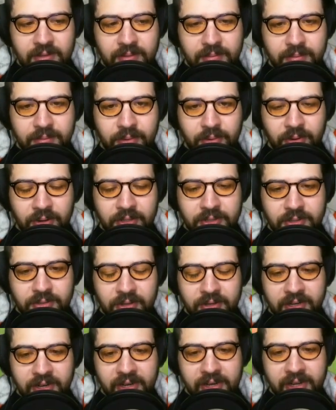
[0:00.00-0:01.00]
poor, so I
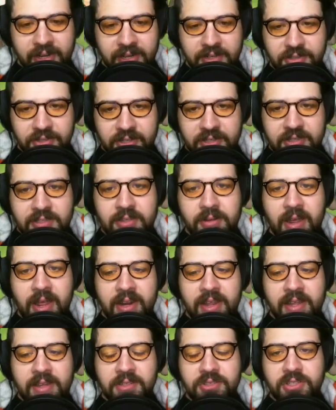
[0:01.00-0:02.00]
didn't get any interest. You
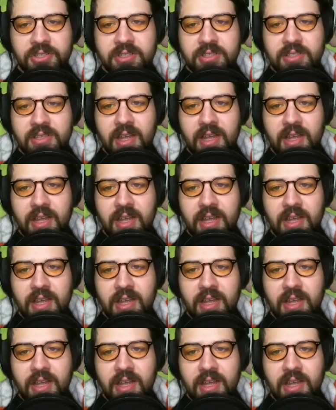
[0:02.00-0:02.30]
get interest